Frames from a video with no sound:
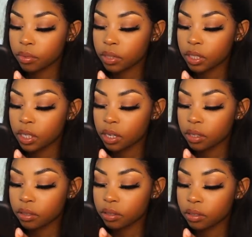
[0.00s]
See
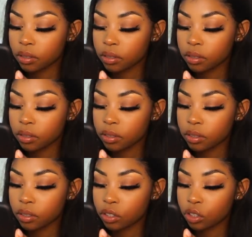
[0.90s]
that?
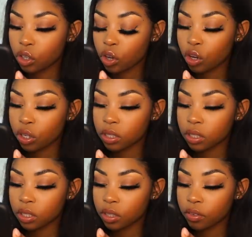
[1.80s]
Just
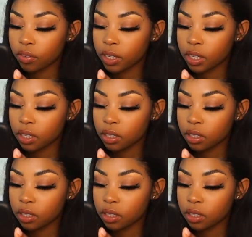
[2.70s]
gone. Another here.